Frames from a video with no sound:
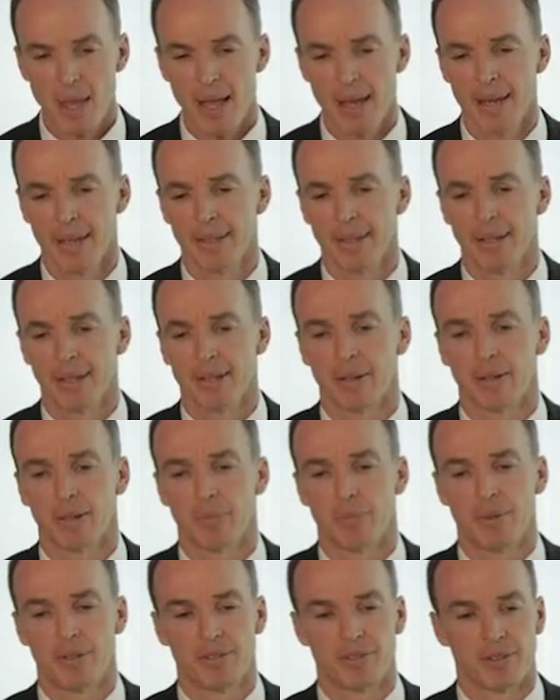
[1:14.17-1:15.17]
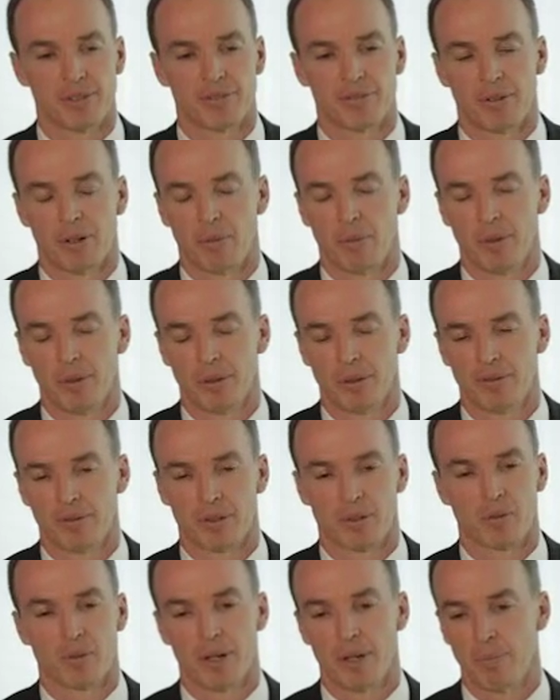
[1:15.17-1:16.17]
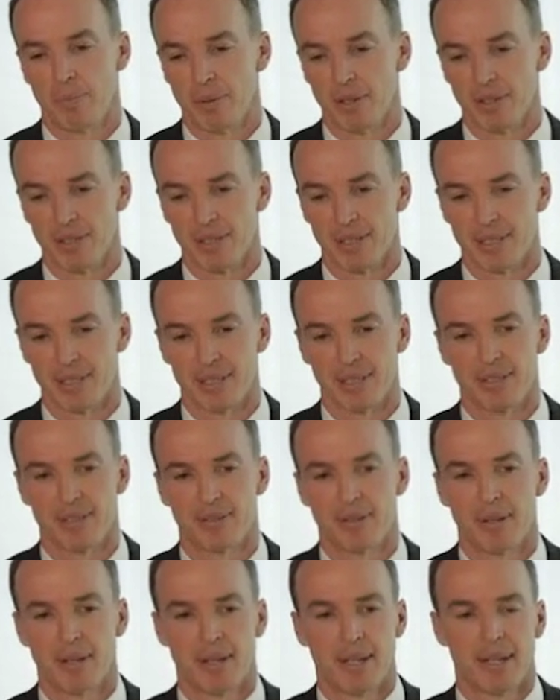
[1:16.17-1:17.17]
And then on a business front, we look for great businesses.